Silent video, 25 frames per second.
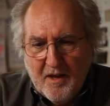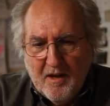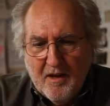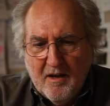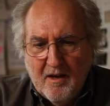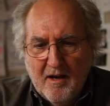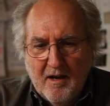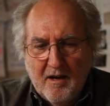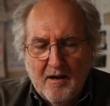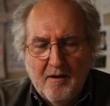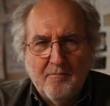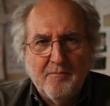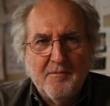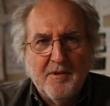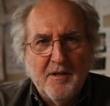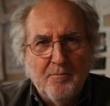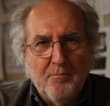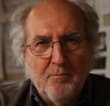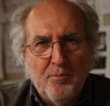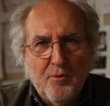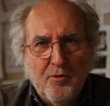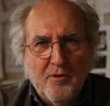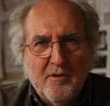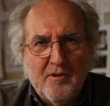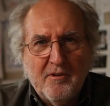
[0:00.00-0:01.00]
The
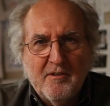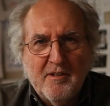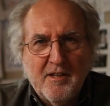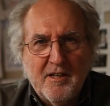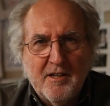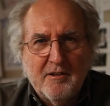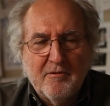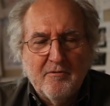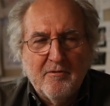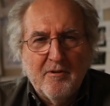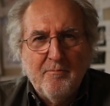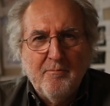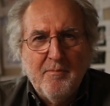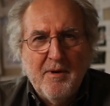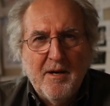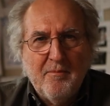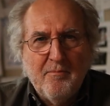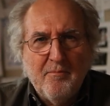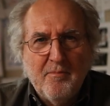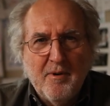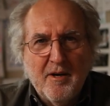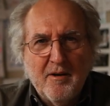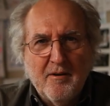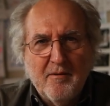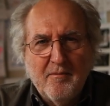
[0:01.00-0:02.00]
important thing to
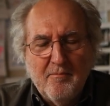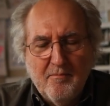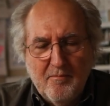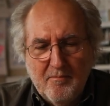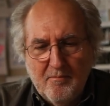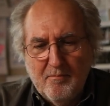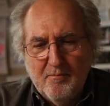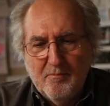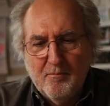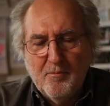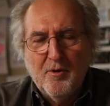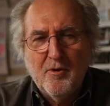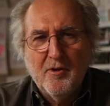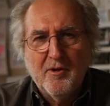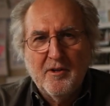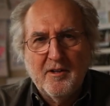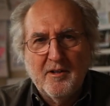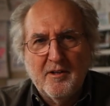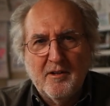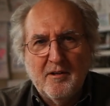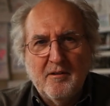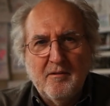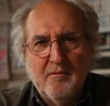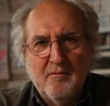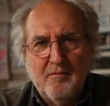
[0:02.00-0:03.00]
remember, more
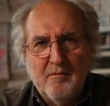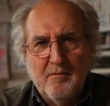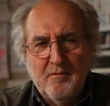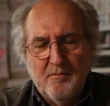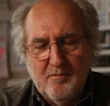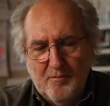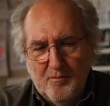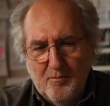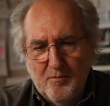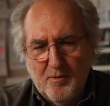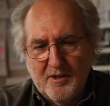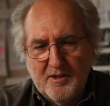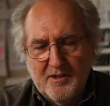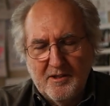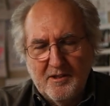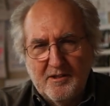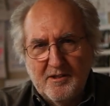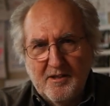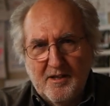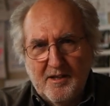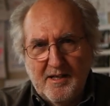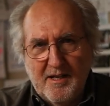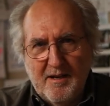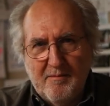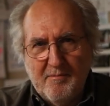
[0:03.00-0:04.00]
than what the
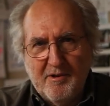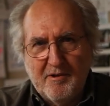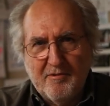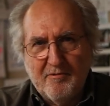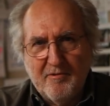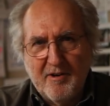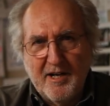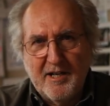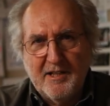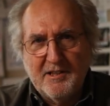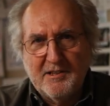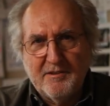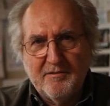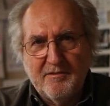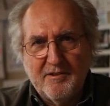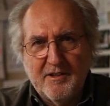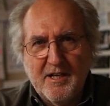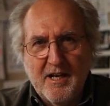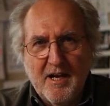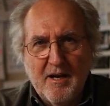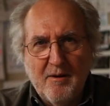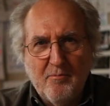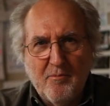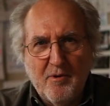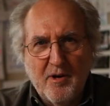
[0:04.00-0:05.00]
dynamic range of a
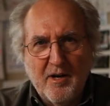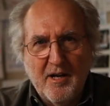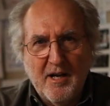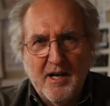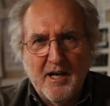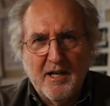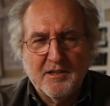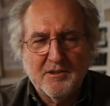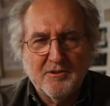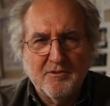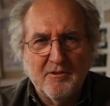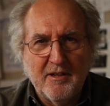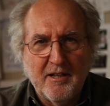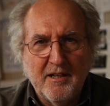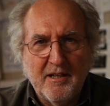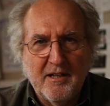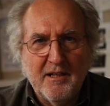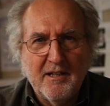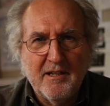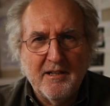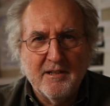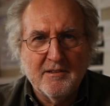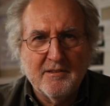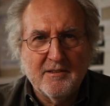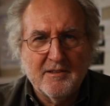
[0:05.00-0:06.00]
camera actually
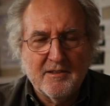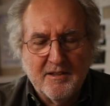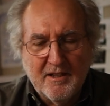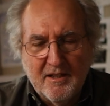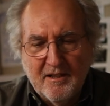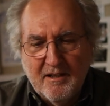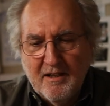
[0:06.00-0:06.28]
is